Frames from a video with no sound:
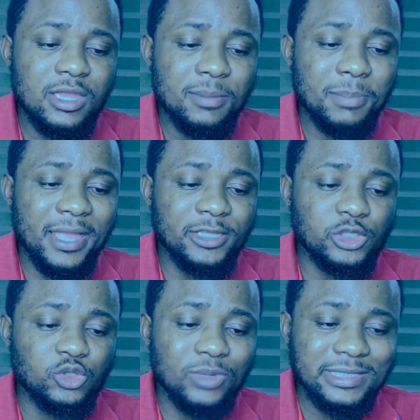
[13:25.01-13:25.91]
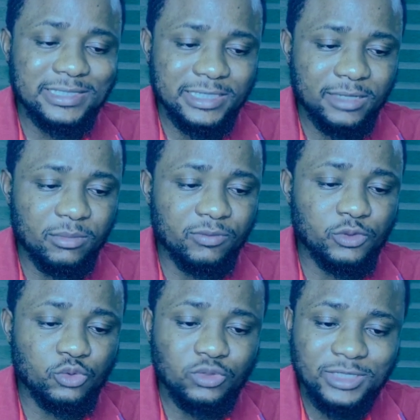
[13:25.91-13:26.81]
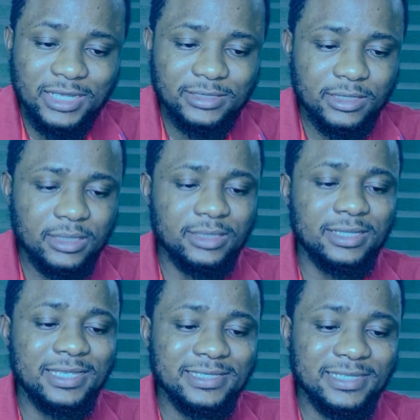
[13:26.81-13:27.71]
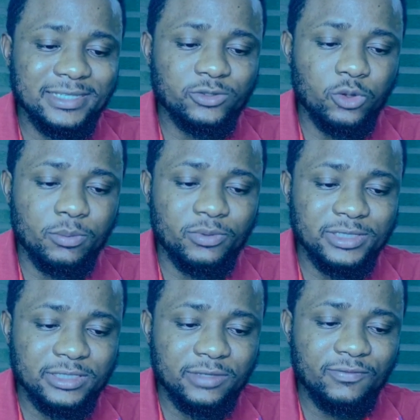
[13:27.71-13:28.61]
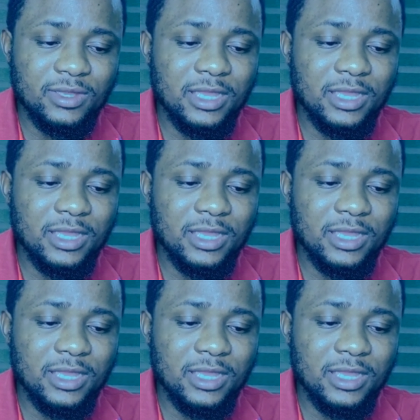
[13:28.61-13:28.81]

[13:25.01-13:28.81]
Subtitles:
by a joint team of soldiers, DSS operative,